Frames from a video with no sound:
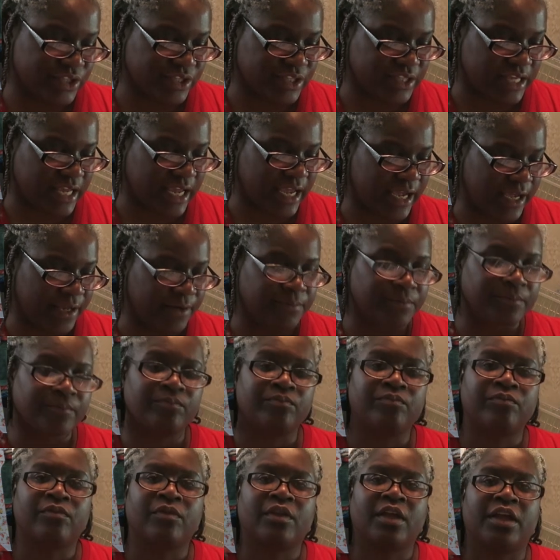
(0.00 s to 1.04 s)
to that.
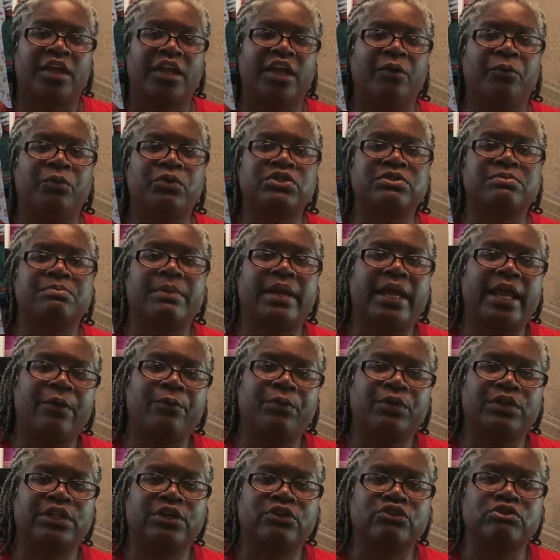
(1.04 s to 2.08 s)
It was made
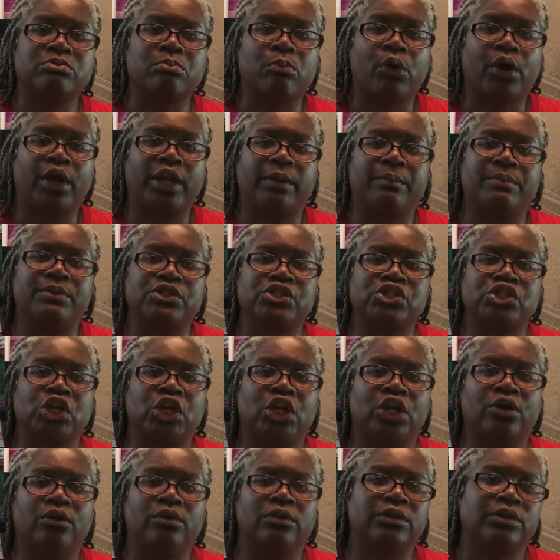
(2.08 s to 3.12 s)
with those Marti
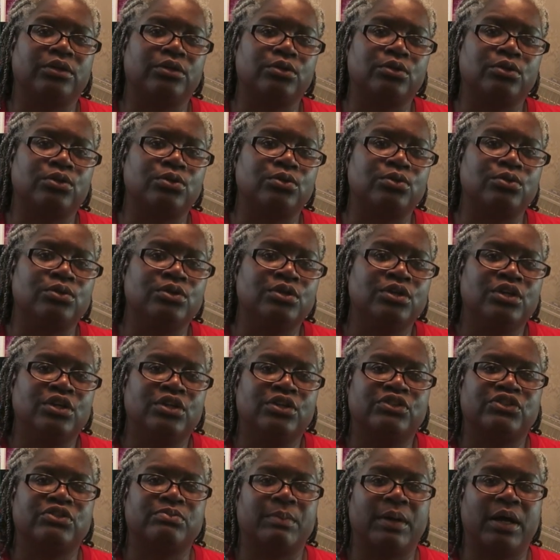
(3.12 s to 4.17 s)
Michell little
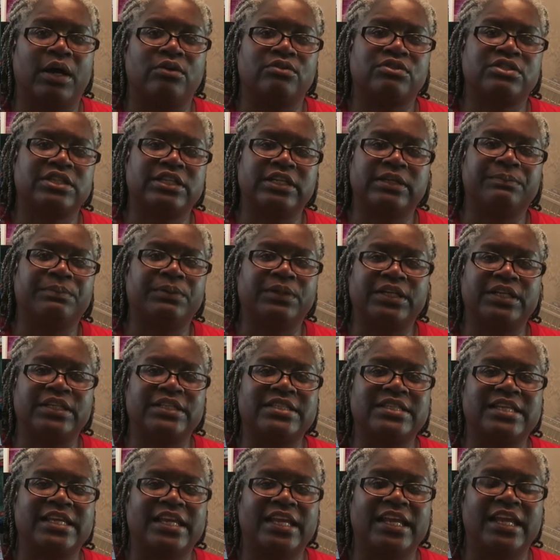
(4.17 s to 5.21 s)
small
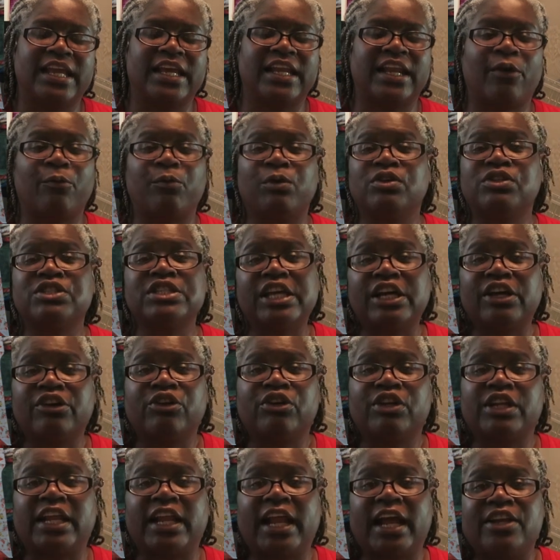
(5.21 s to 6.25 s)
templates. And I will tell
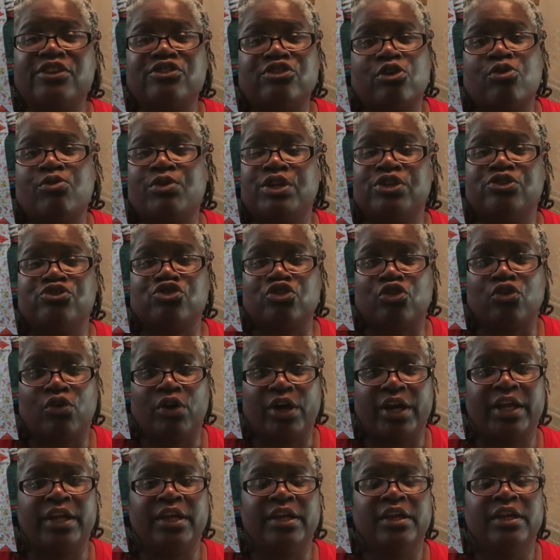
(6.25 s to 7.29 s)
you that I don't
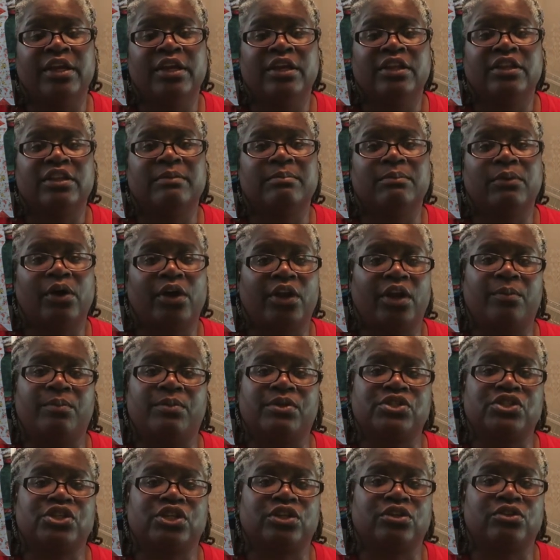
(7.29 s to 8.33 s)
enjoy the Marti
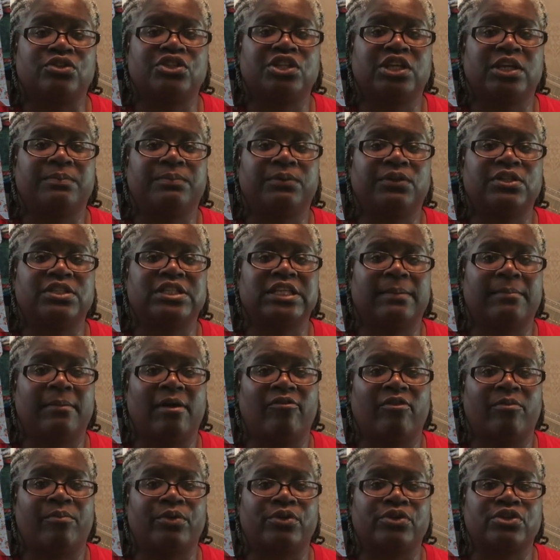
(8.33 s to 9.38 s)
Michell templates. Some
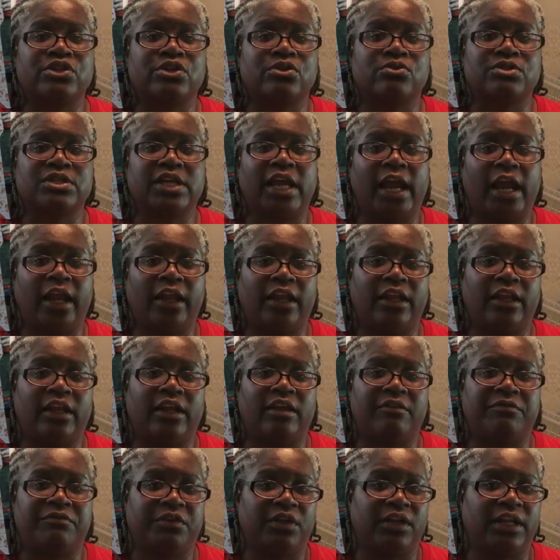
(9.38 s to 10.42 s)
of them are so tiny that
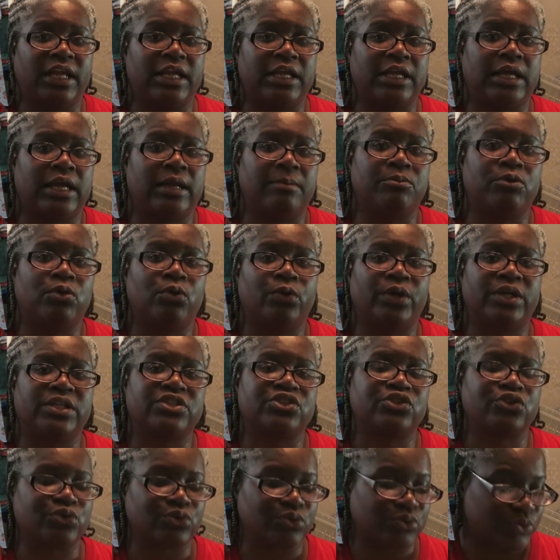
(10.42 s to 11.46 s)
I feel like I'm going
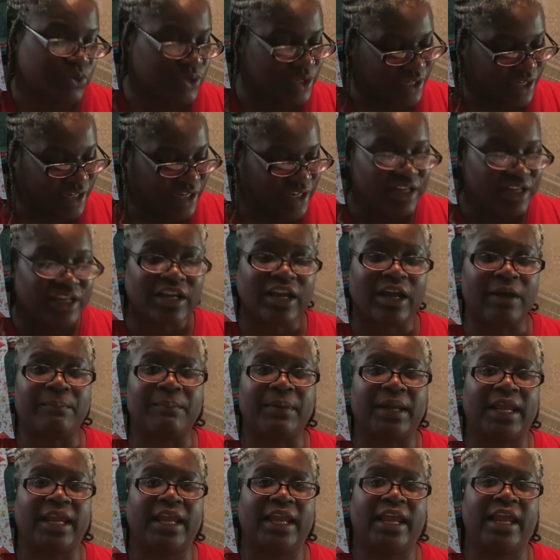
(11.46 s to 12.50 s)
to cut
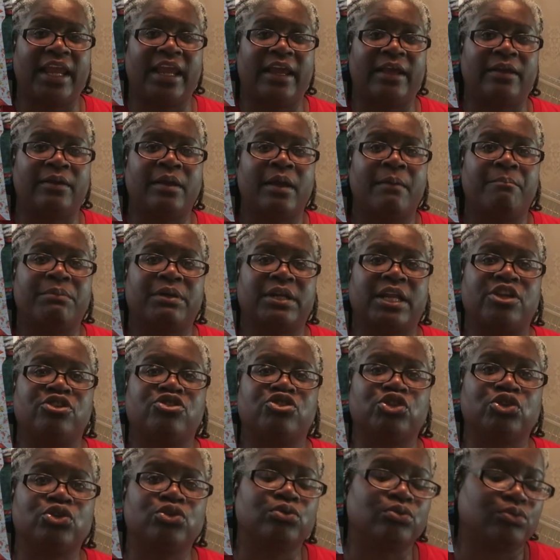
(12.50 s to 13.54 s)
my hand. But I
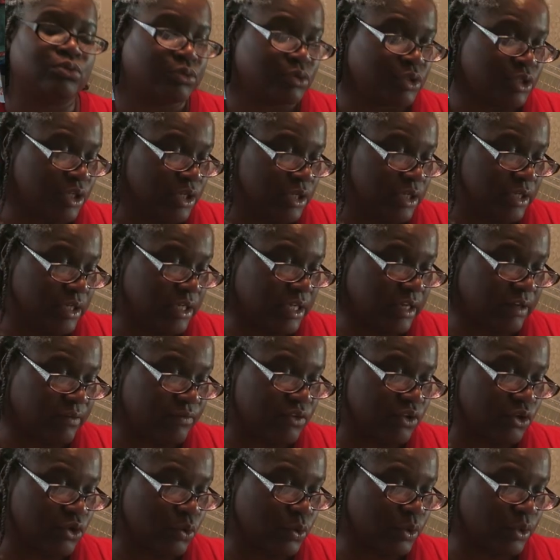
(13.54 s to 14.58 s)
do
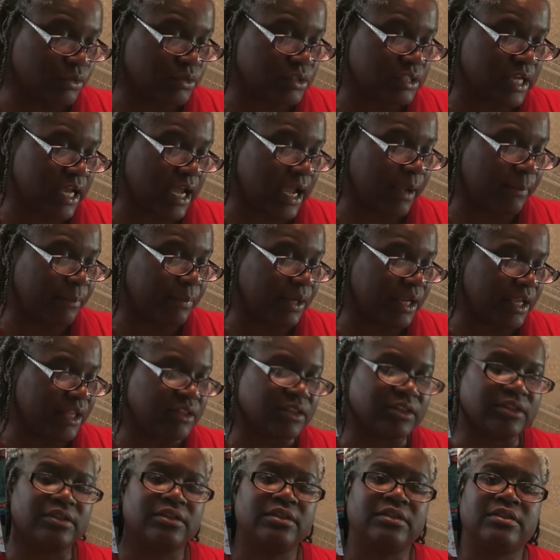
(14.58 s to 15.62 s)
love the quilt top
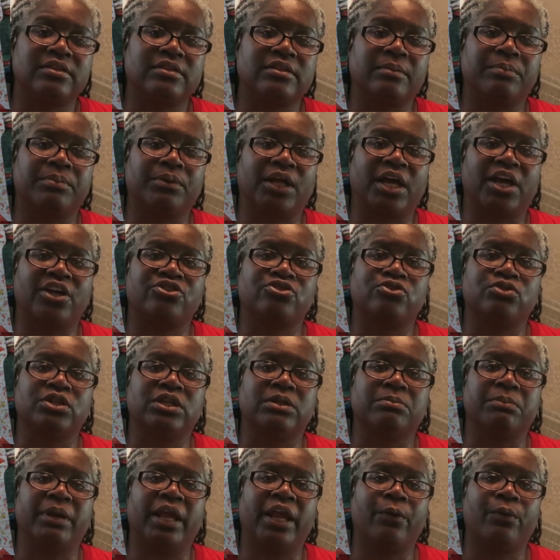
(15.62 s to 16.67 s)
and the blocks you
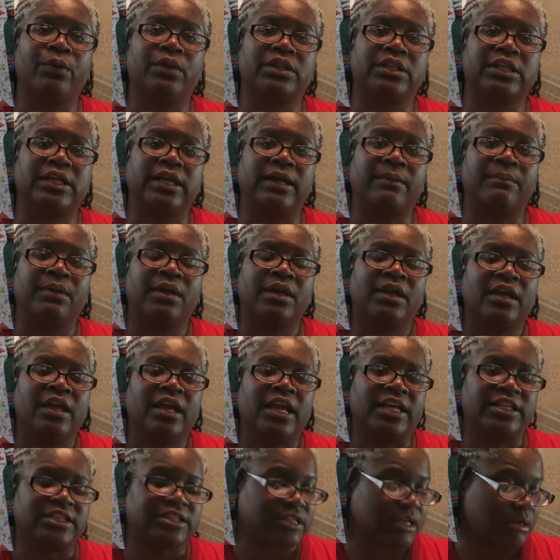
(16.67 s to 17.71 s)
can make with them.
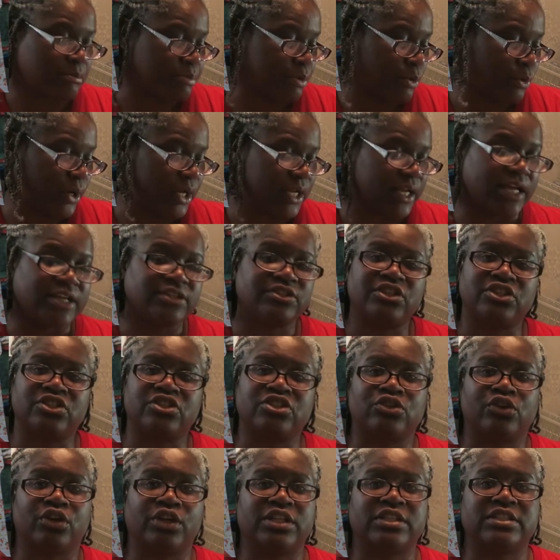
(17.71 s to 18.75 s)
At some point, I just
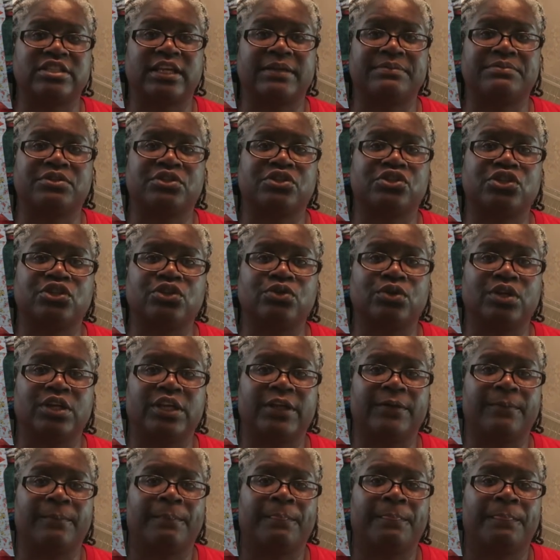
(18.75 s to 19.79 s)
started
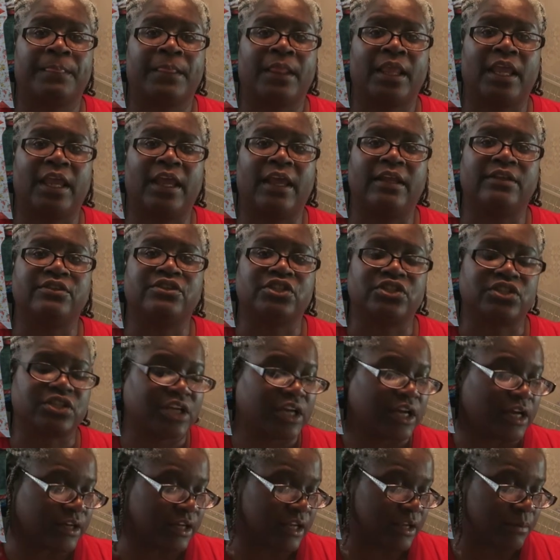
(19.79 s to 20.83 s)
substituting and just
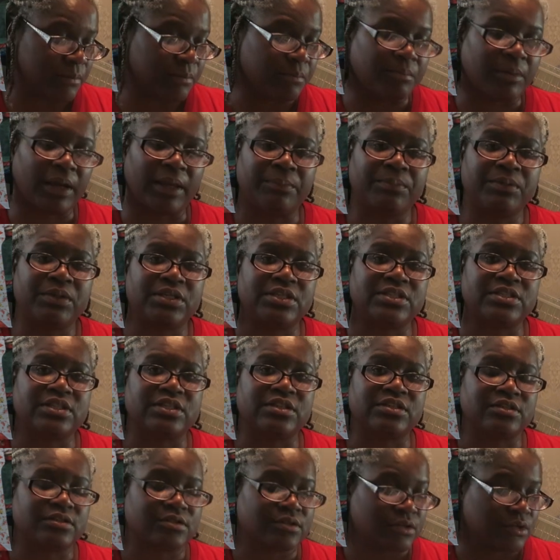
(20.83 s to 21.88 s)
cutting my
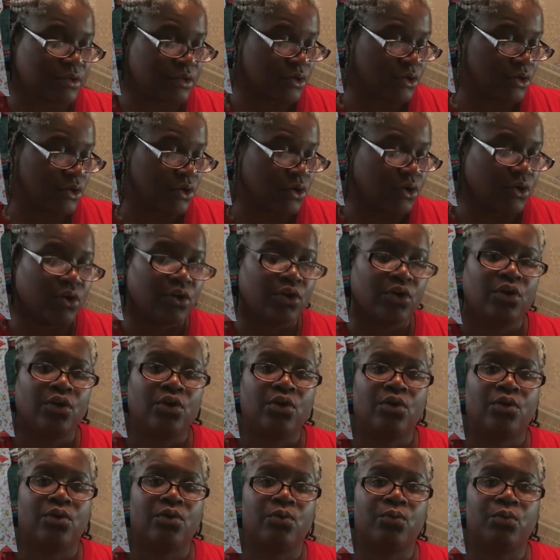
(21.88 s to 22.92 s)
pieces
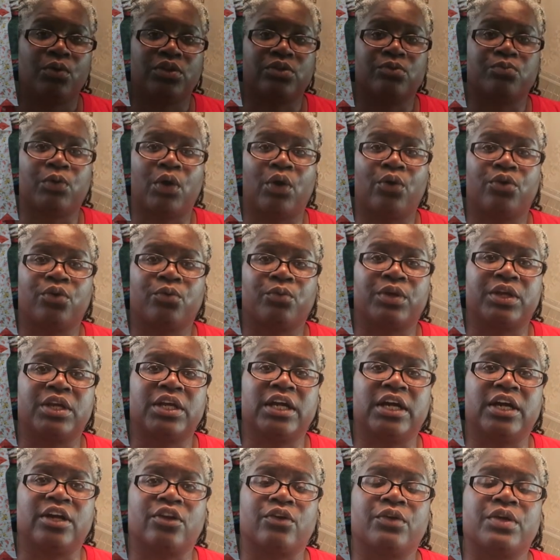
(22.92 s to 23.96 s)
with the rotary
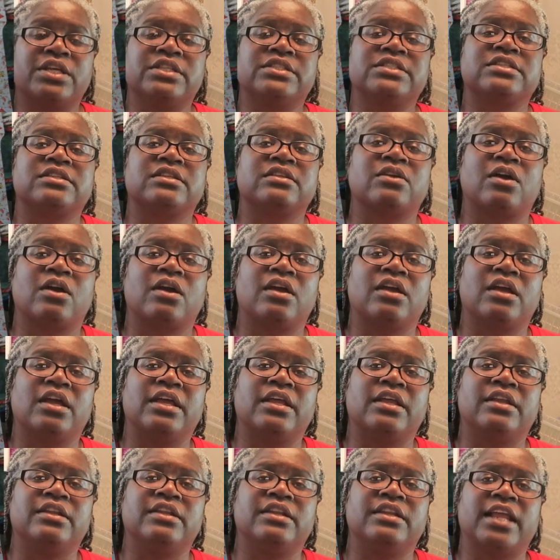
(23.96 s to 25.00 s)
cutter and,
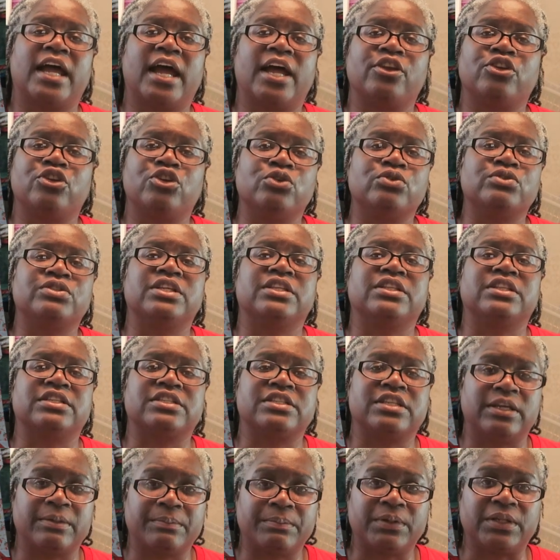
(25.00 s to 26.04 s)
and not using the
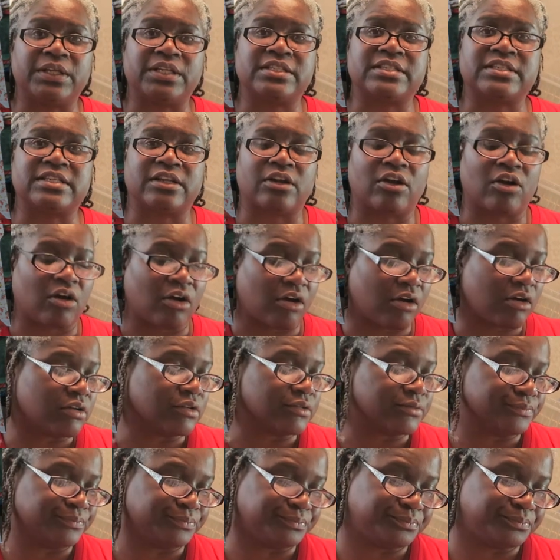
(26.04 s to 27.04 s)
templates at all.